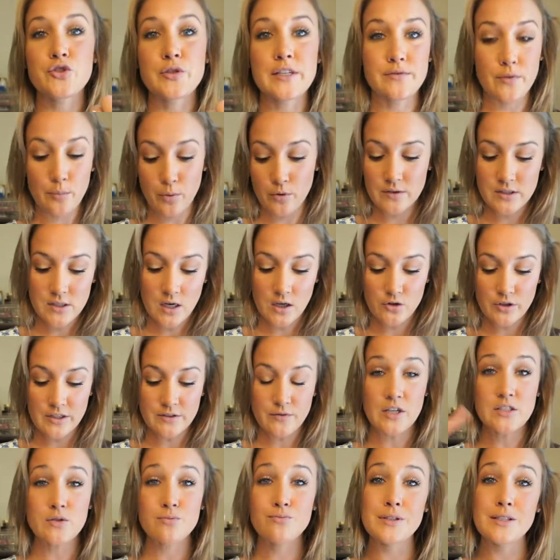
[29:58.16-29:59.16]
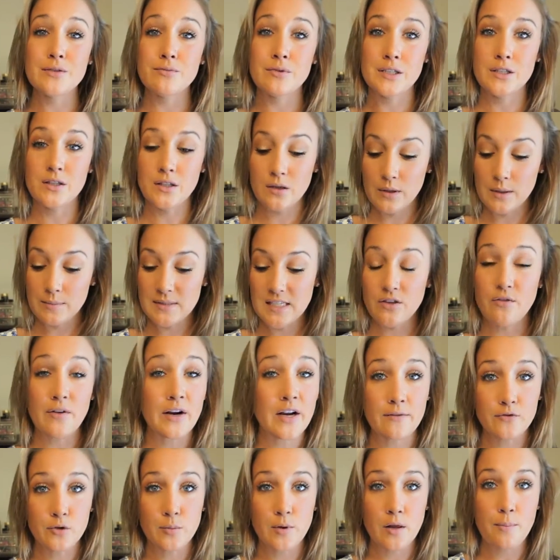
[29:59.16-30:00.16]
effect, then maybe this wouldn't be
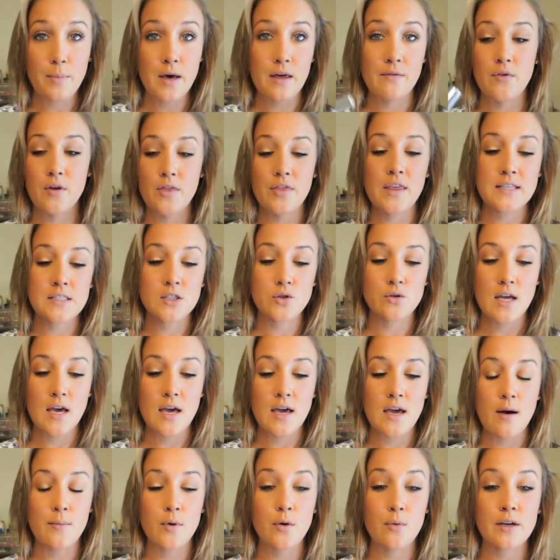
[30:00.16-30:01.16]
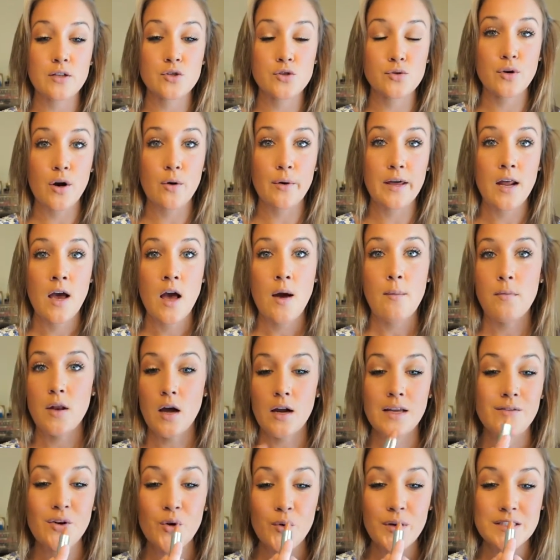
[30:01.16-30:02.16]
the choice for you. So I chose to
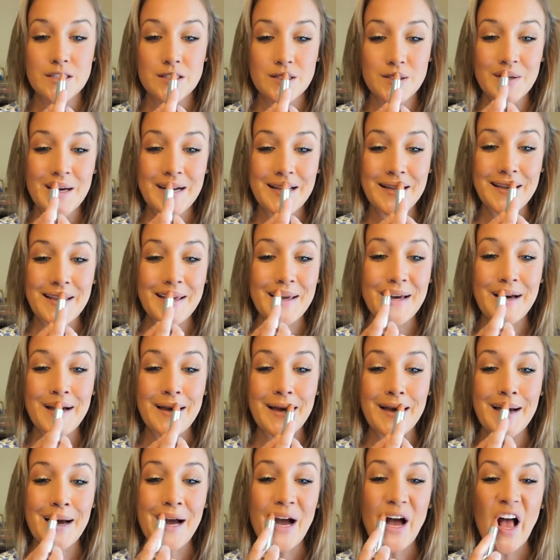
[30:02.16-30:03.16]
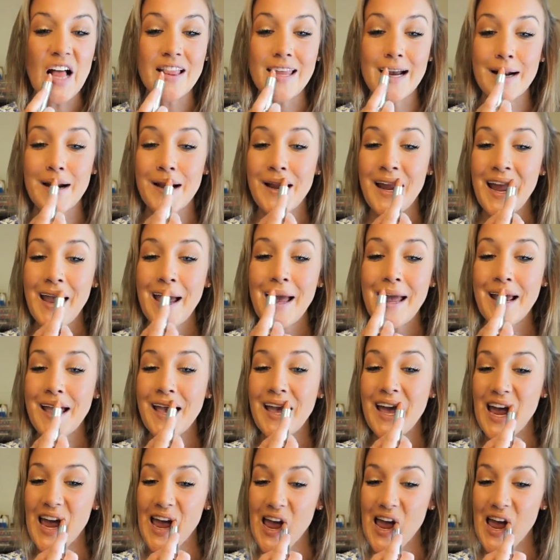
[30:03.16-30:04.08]
go with the lipstick so it's more